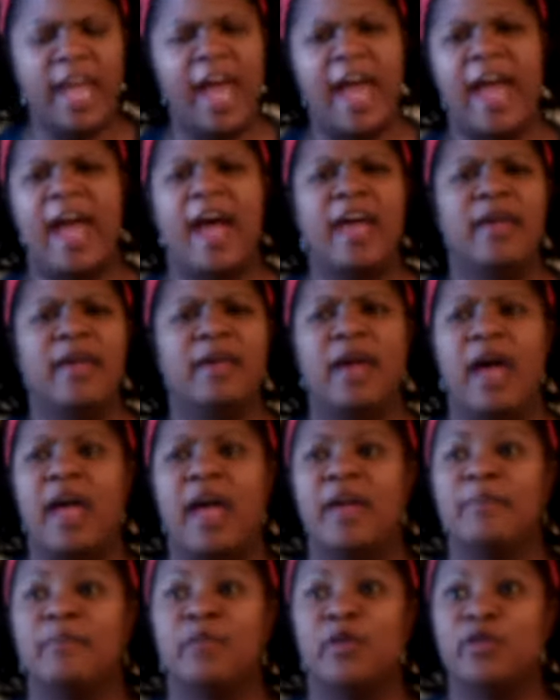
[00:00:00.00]

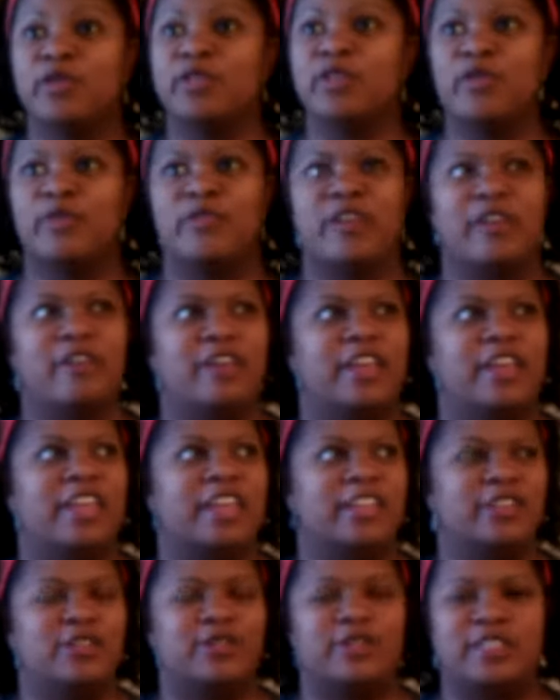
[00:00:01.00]
I'm also very
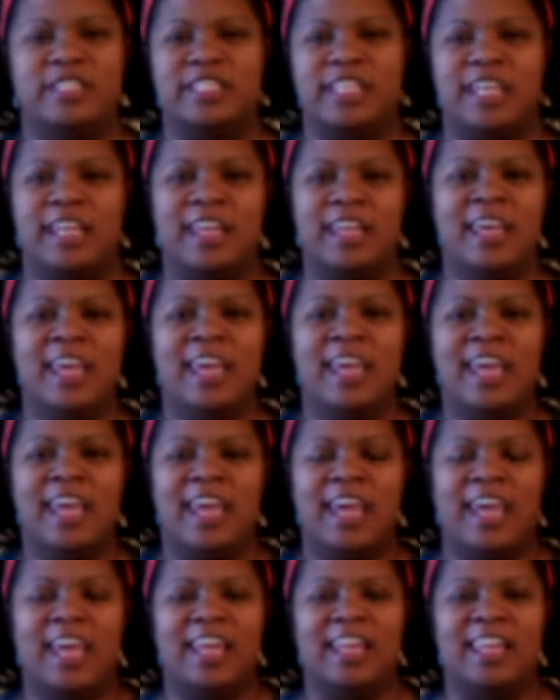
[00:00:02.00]
interested
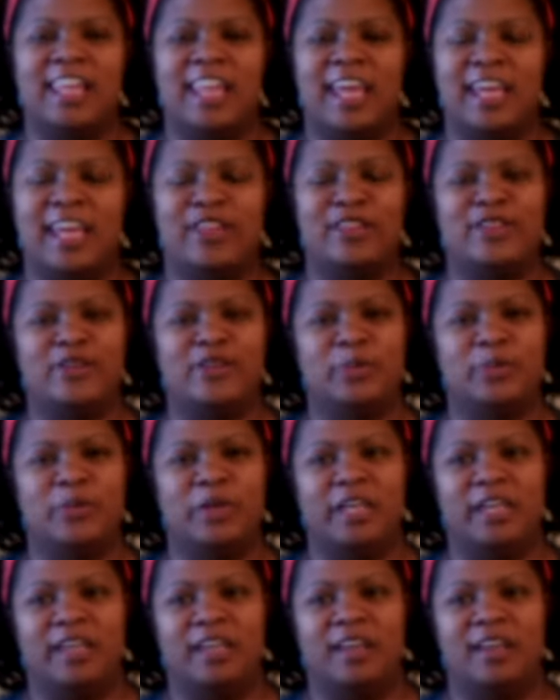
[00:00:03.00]
in like
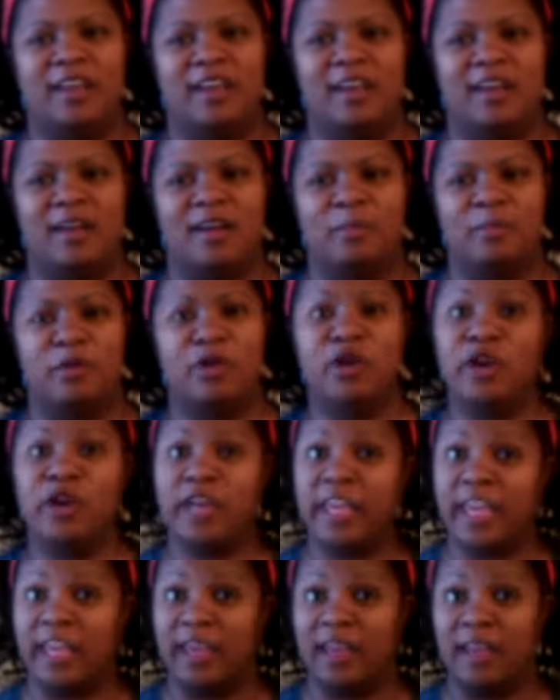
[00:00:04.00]
doing
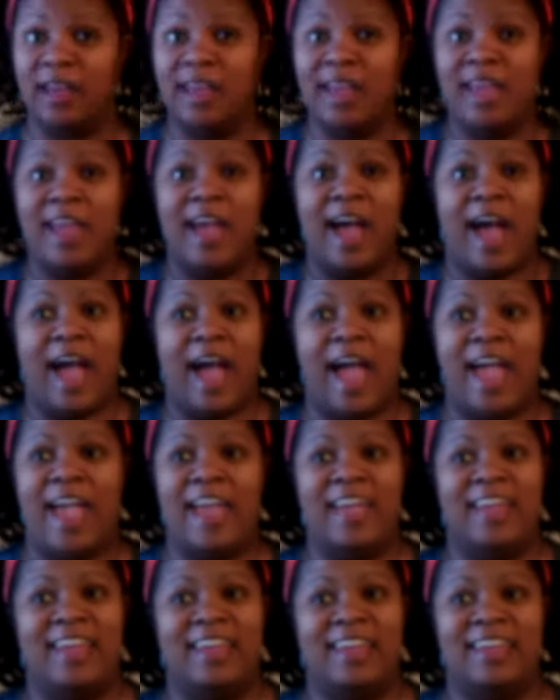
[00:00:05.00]
cooking.
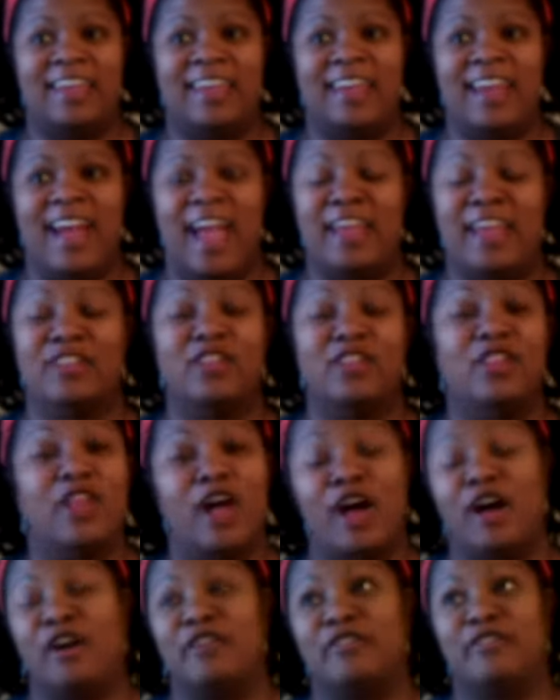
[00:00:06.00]
I
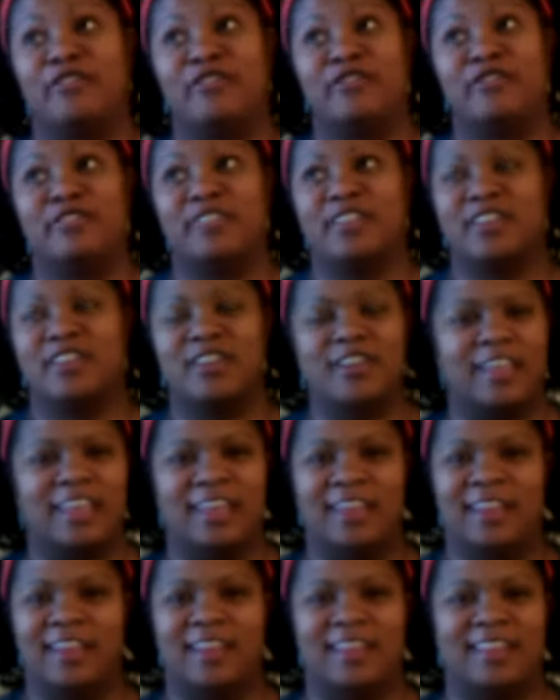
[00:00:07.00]
love
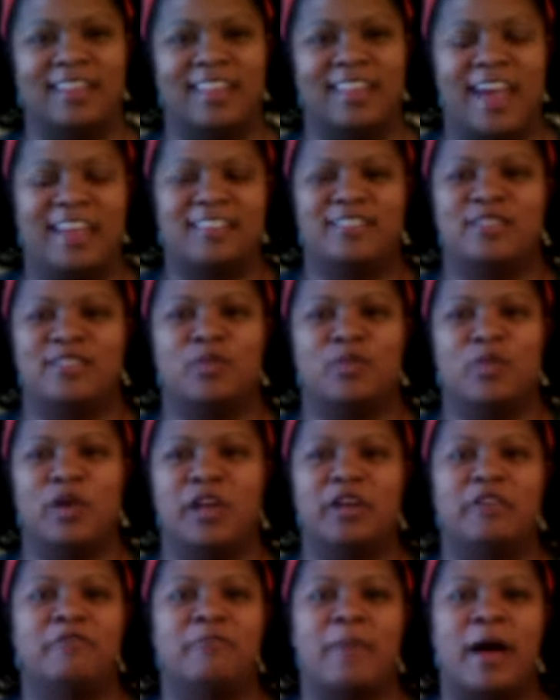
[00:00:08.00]
cooking. That's
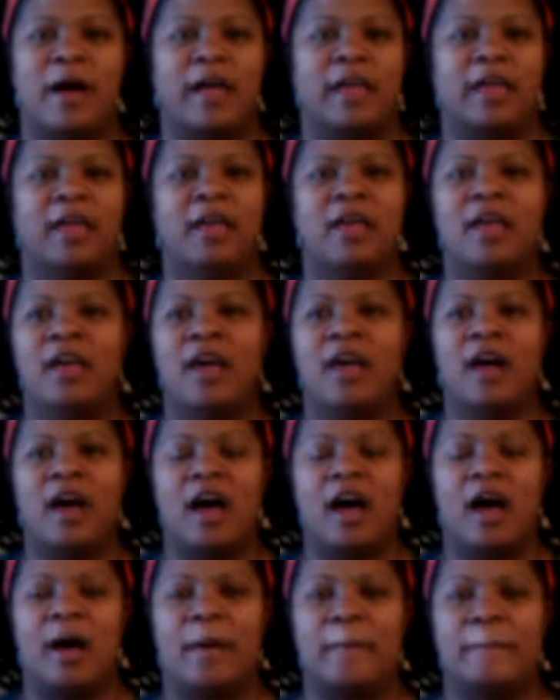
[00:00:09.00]
one of my
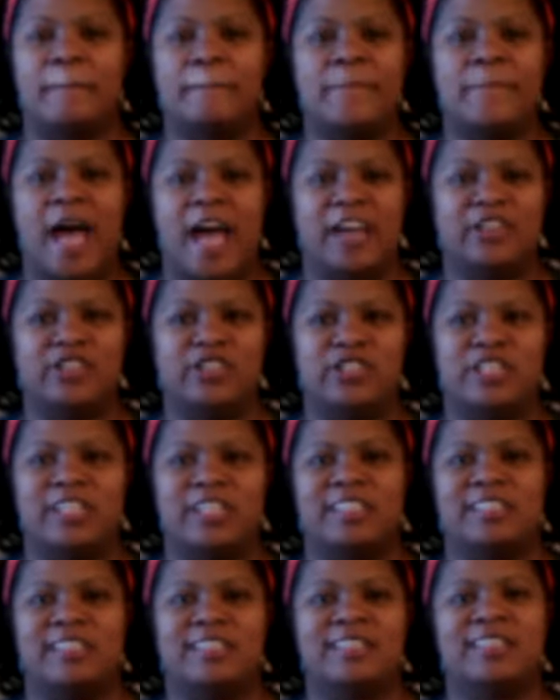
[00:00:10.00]

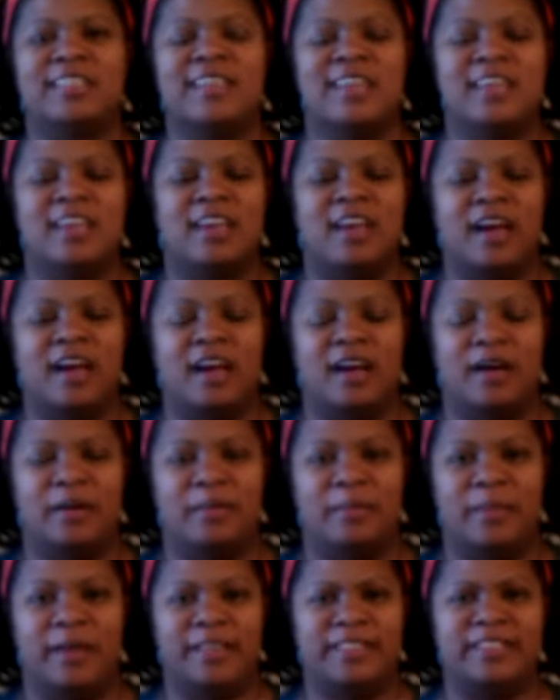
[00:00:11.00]
passions,
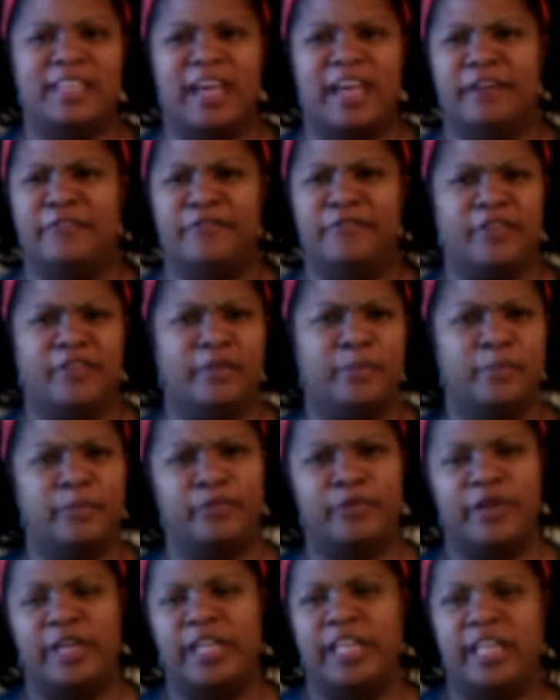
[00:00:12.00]
aside
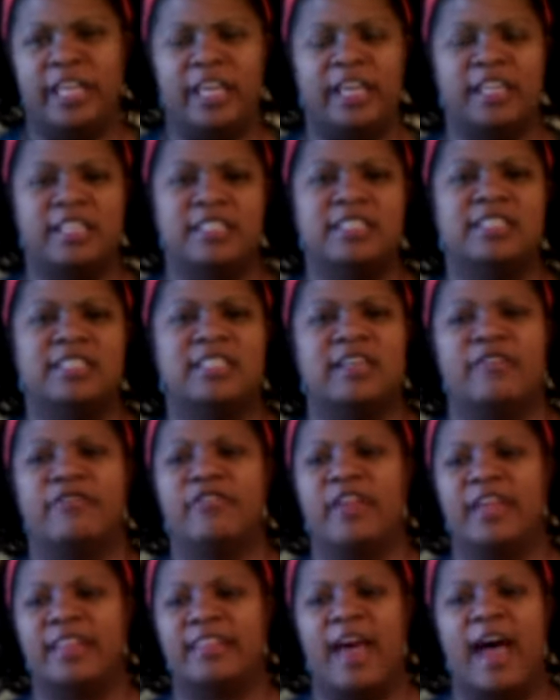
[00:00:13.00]
from reading and stuff
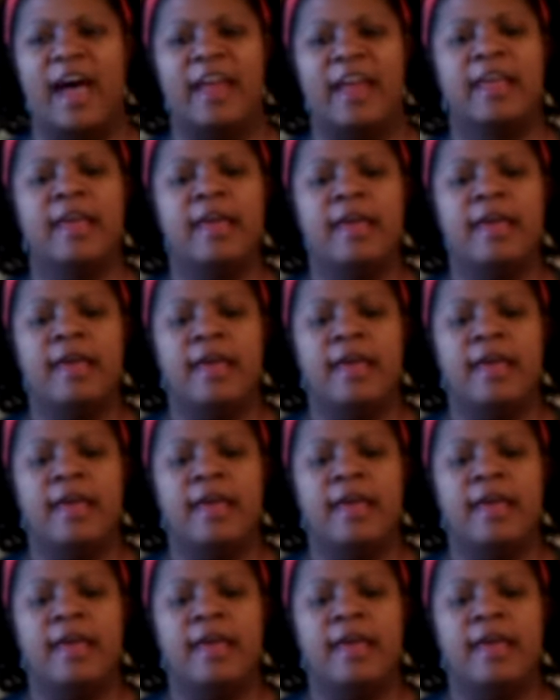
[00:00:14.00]
like that.